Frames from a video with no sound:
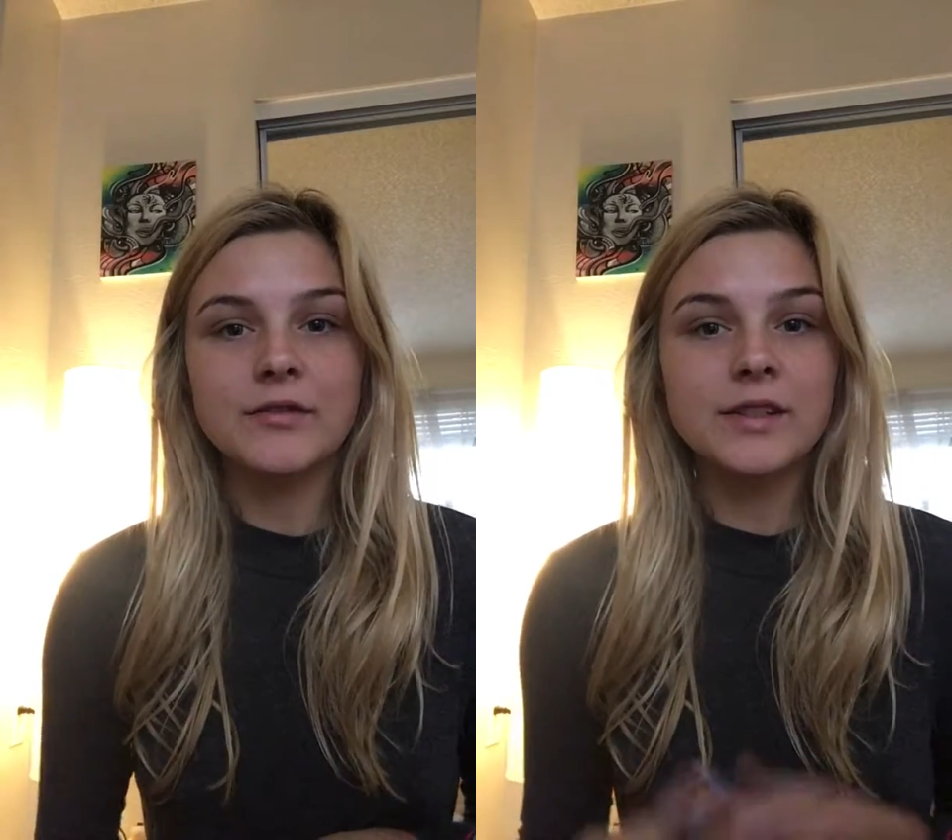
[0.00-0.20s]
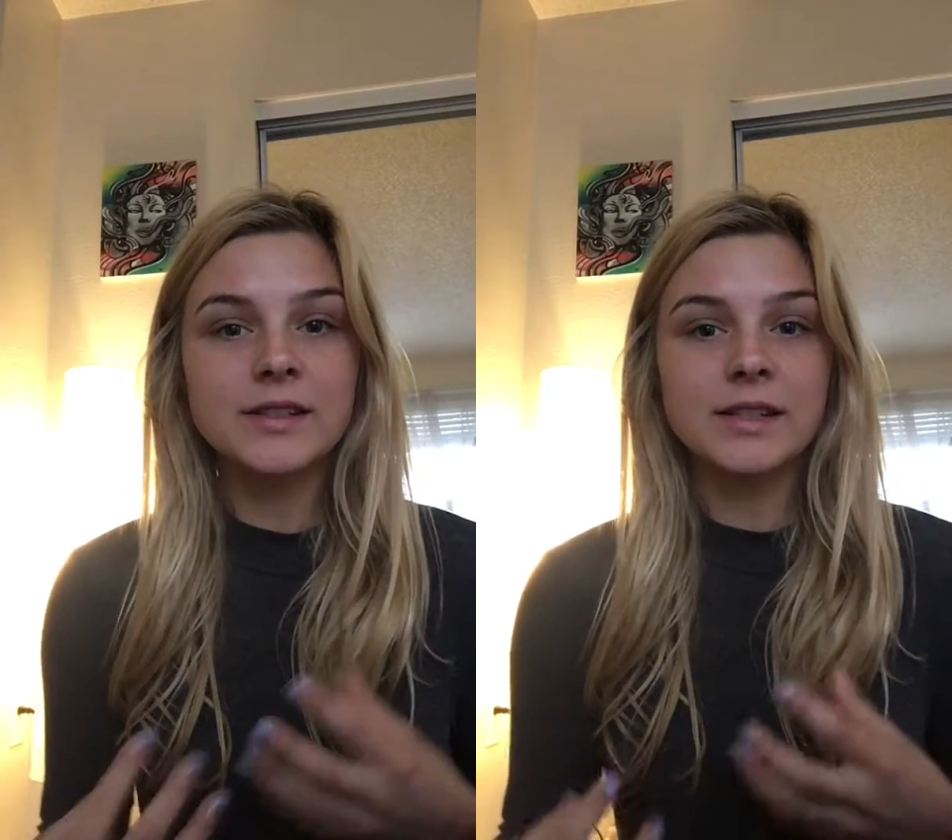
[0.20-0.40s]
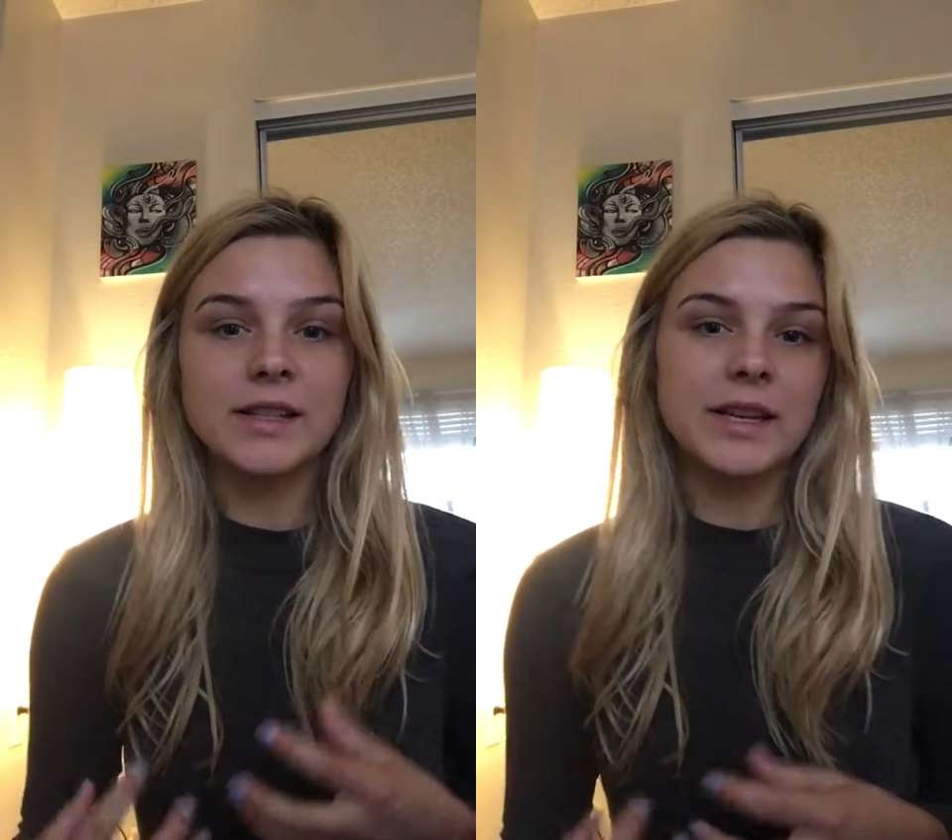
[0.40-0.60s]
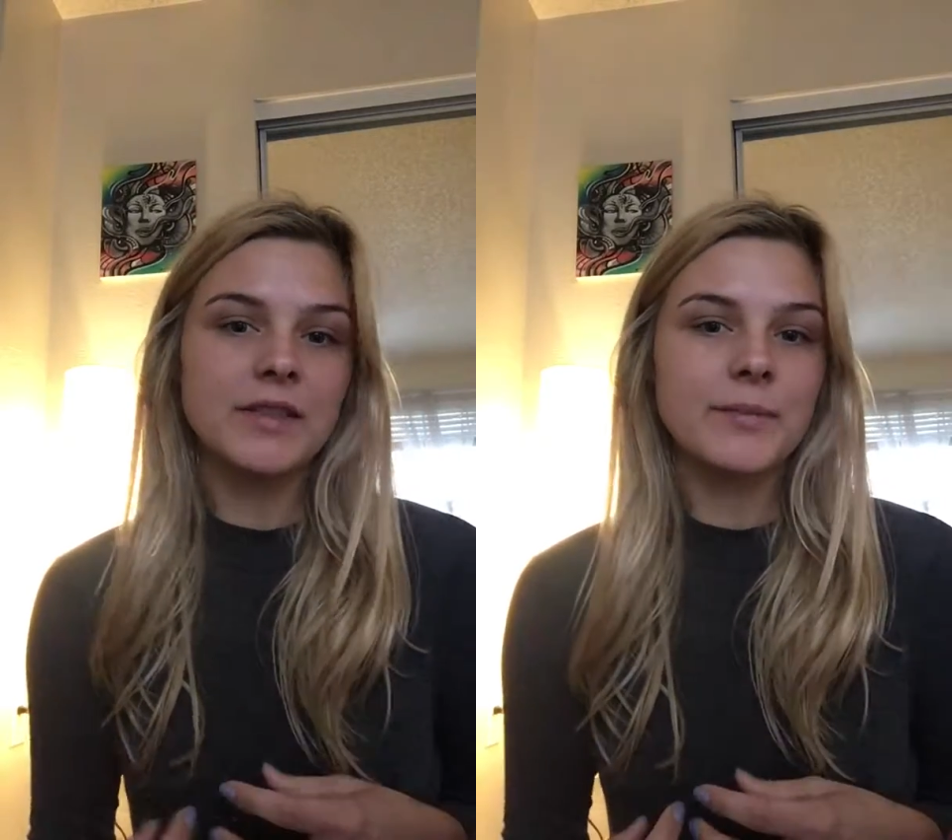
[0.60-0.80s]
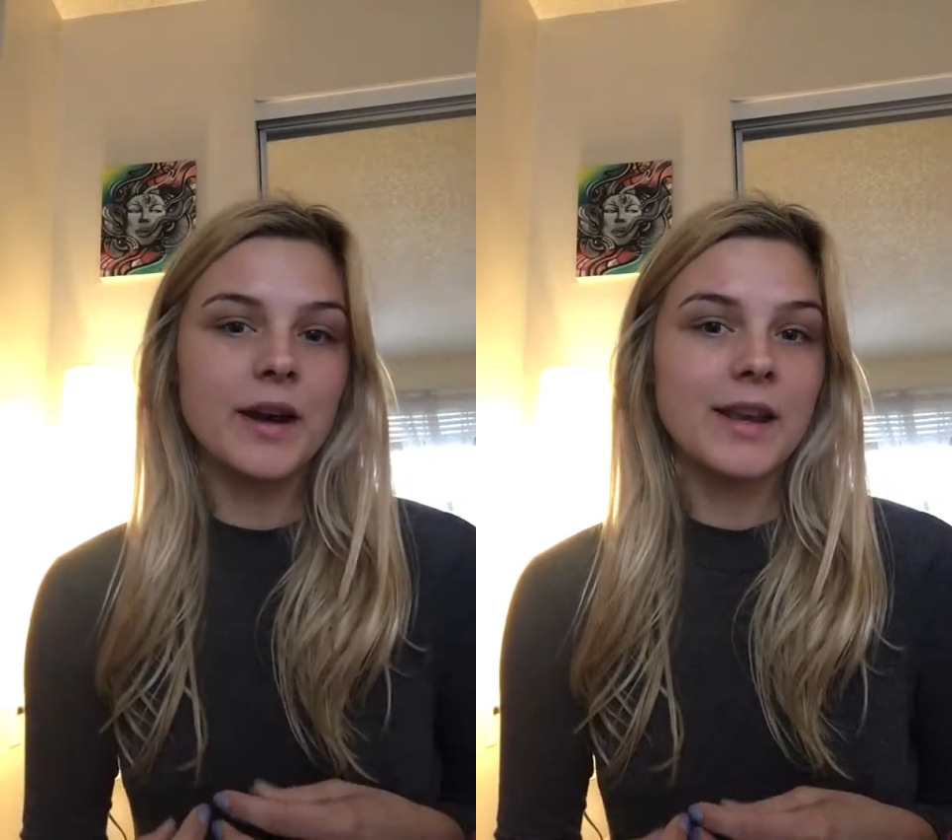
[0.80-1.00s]
physically in
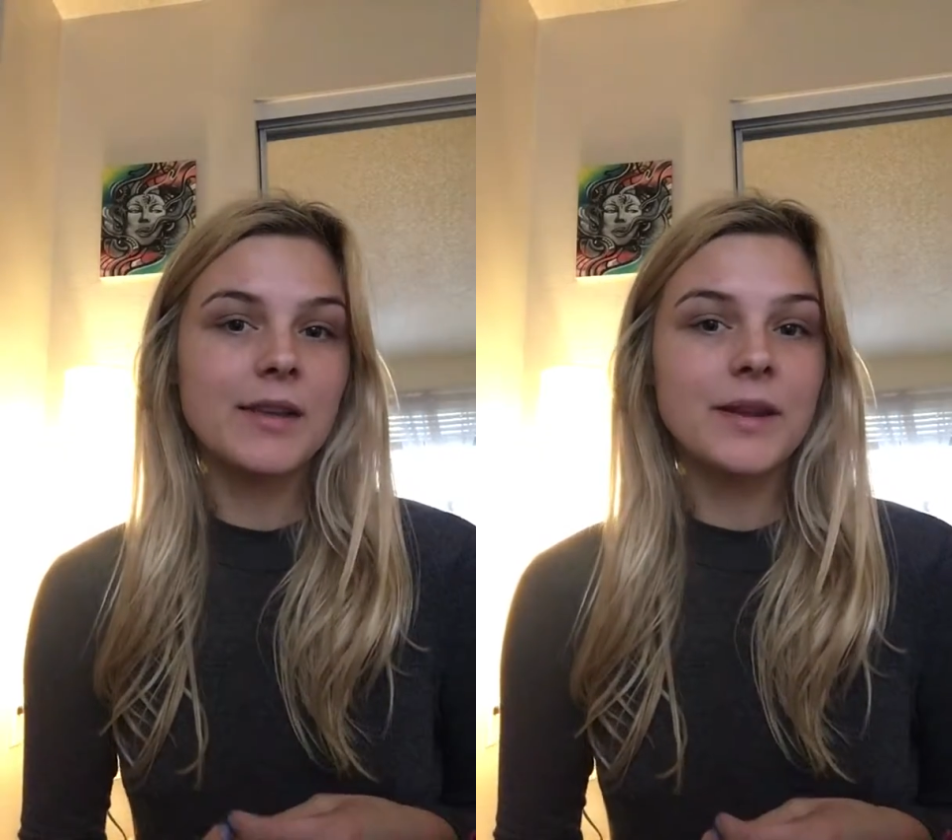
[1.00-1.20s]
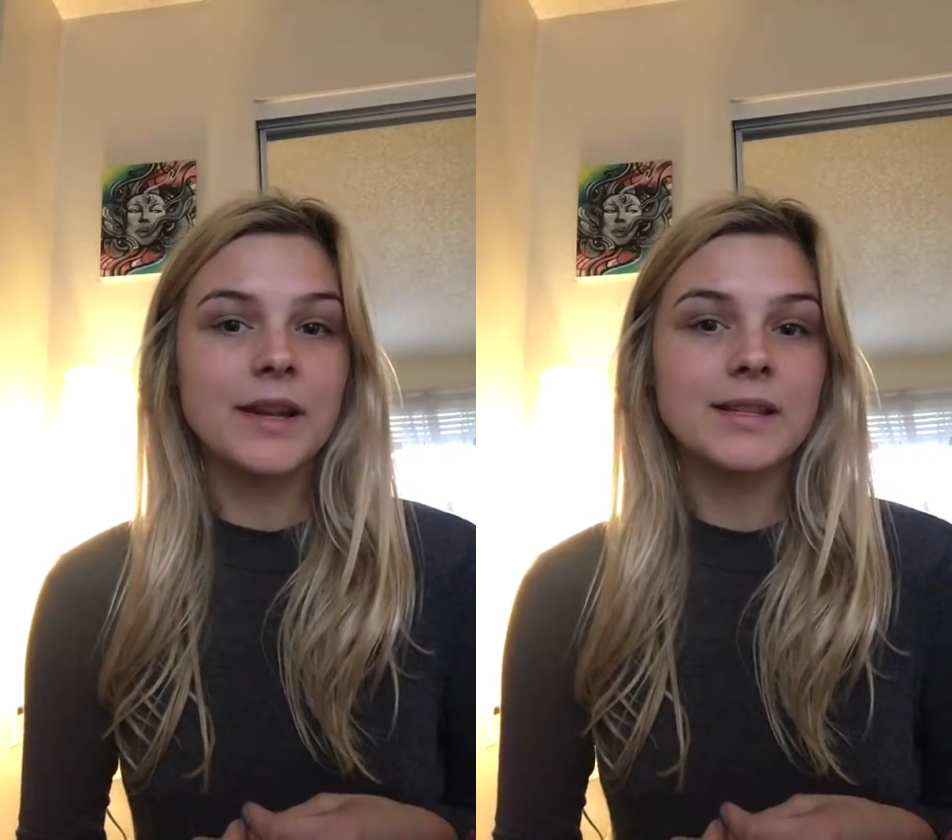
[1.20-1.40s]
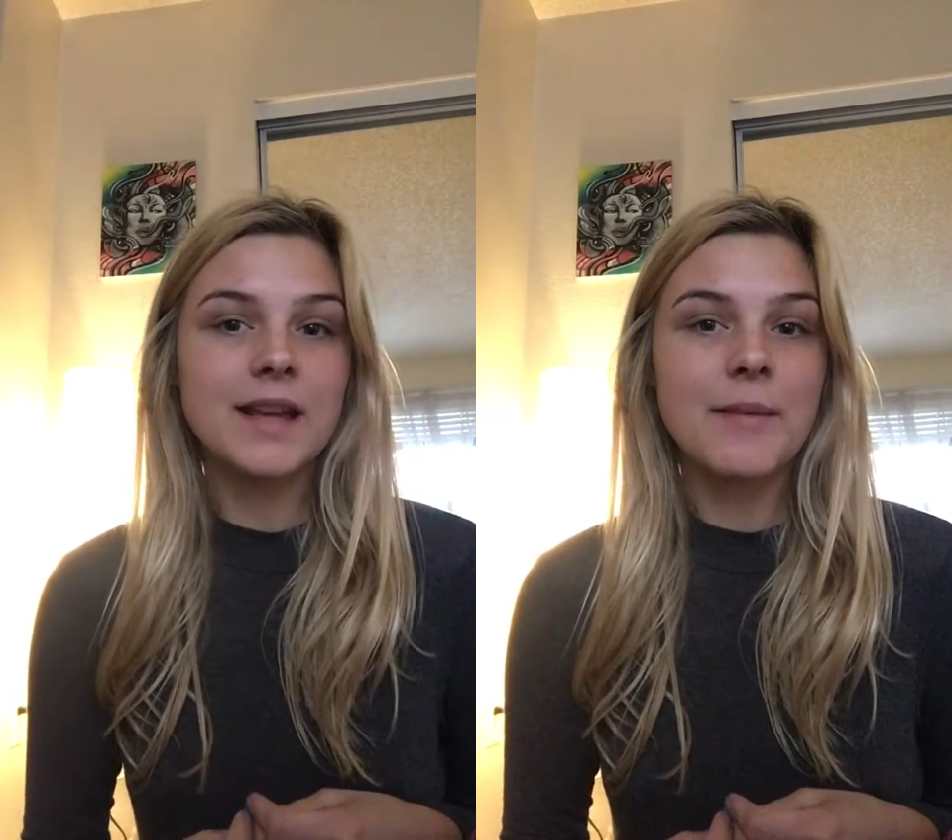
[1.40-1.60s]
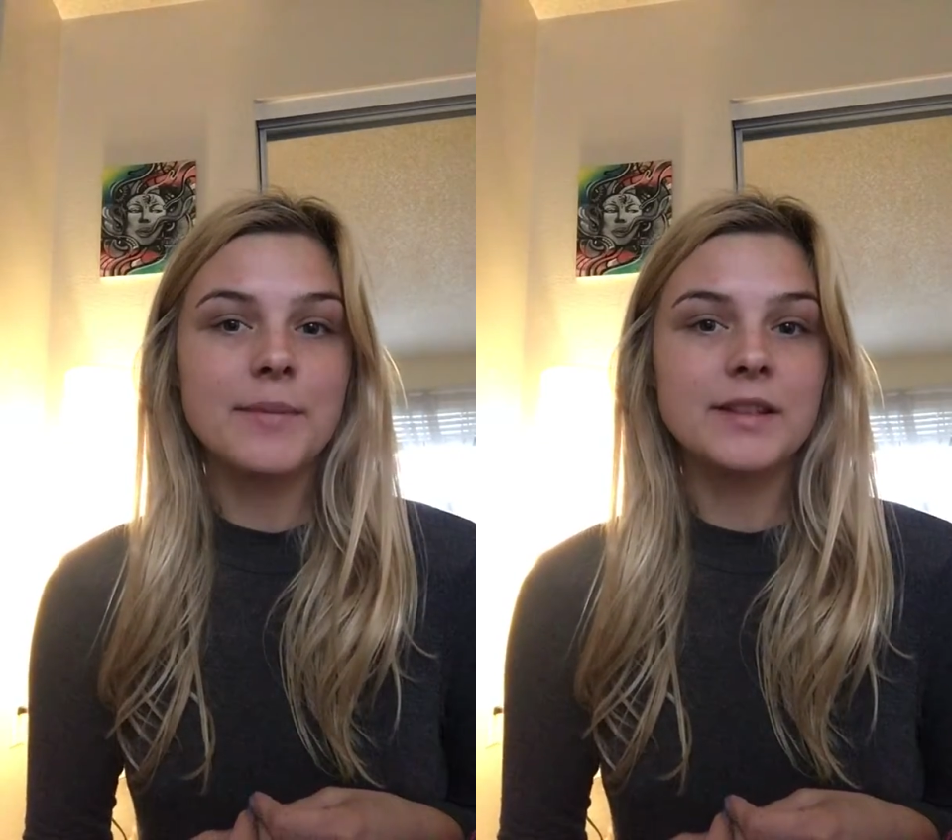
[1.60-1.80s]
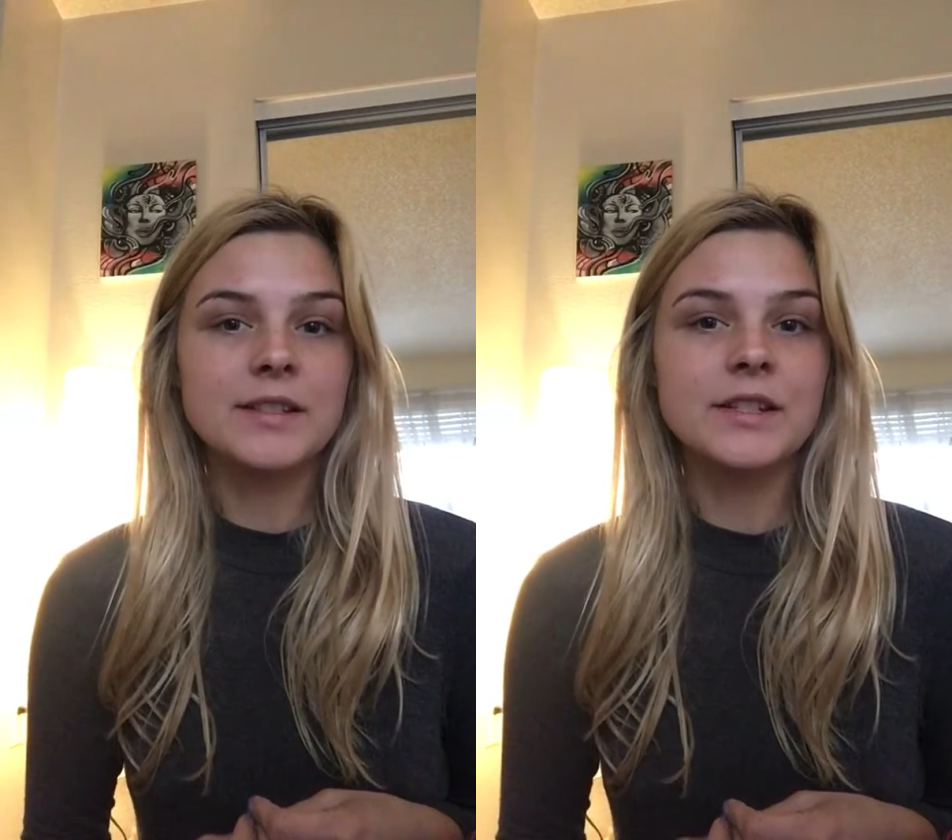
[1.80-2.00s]
the body we can tap
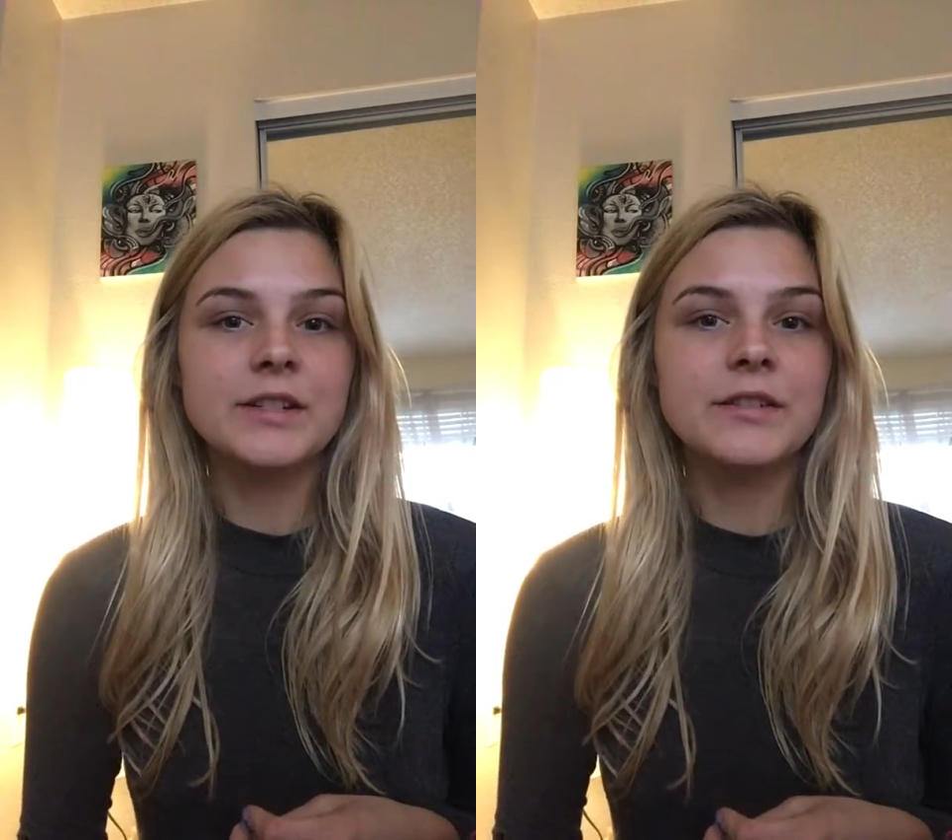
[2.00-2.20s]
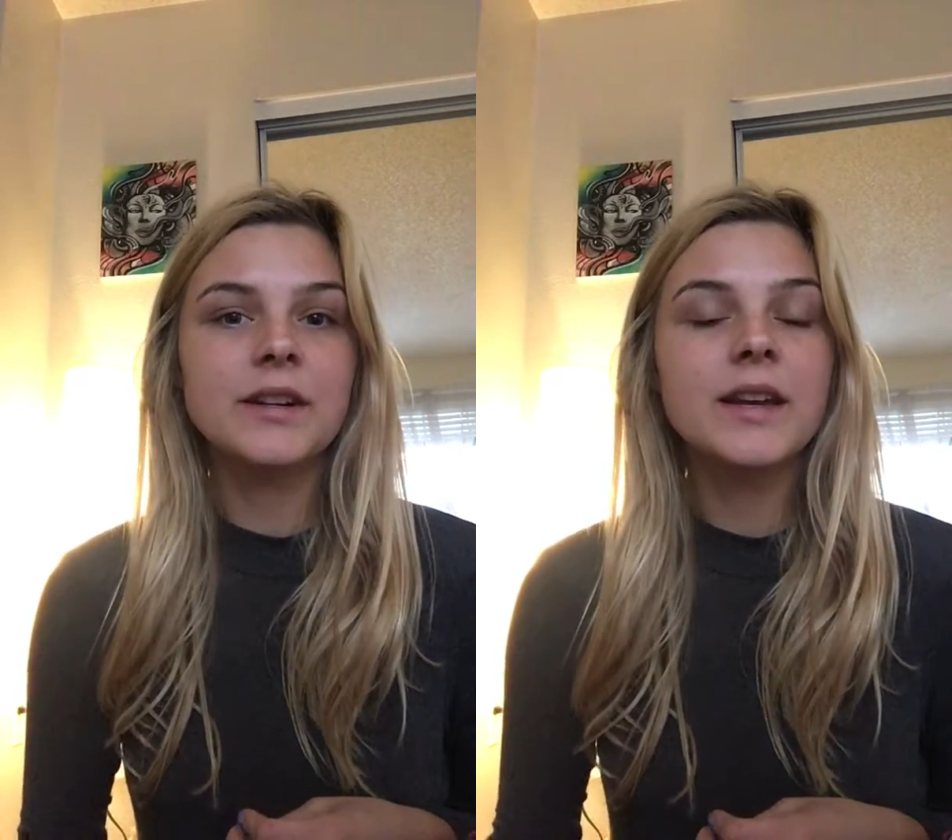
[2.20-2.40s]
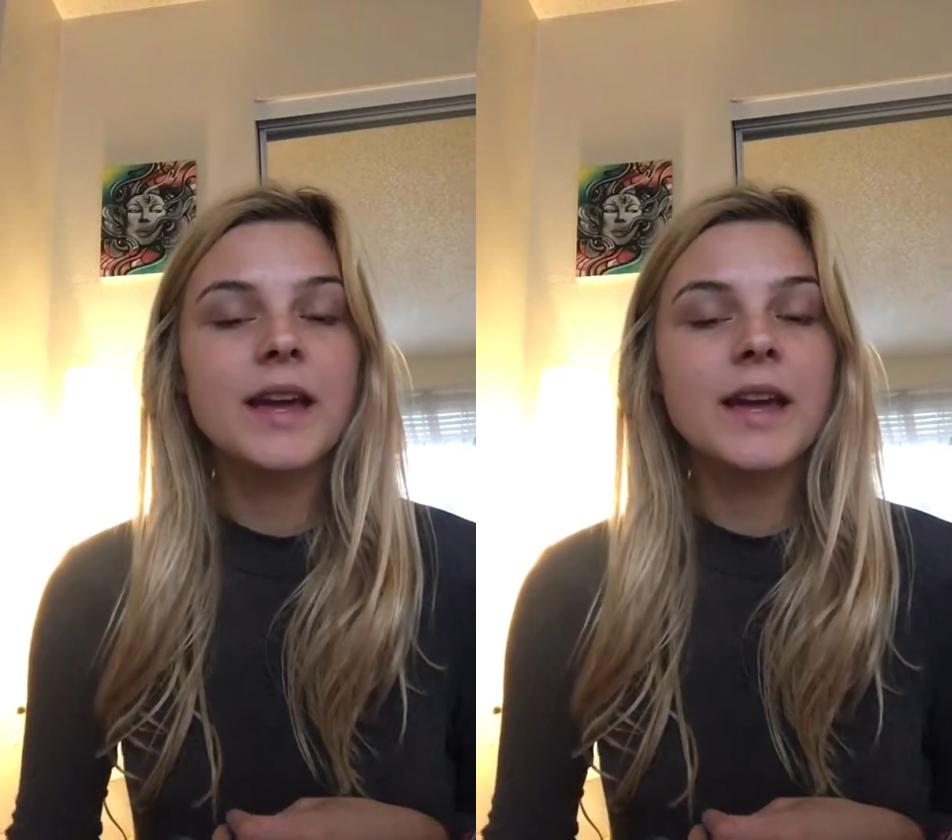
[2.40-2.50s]
into